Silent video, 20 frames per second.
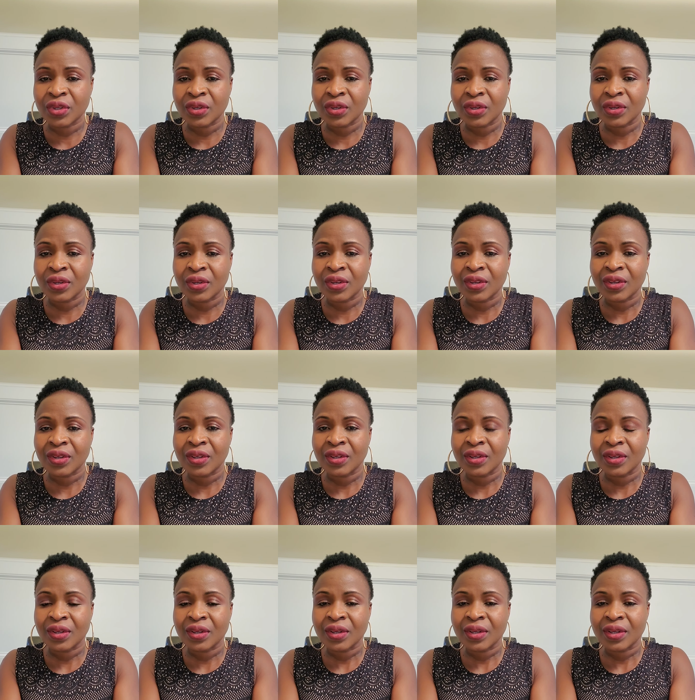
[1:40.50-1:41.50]

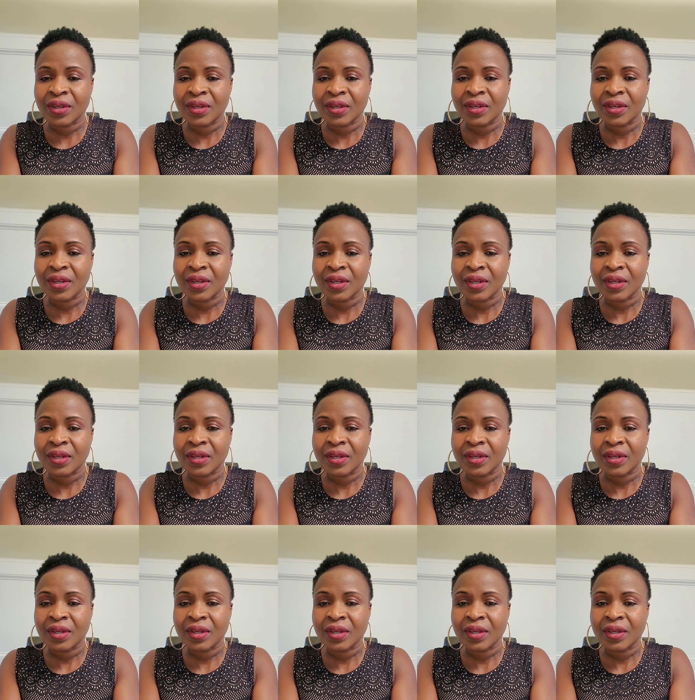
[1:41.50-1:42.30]
No one is speaking in this clip.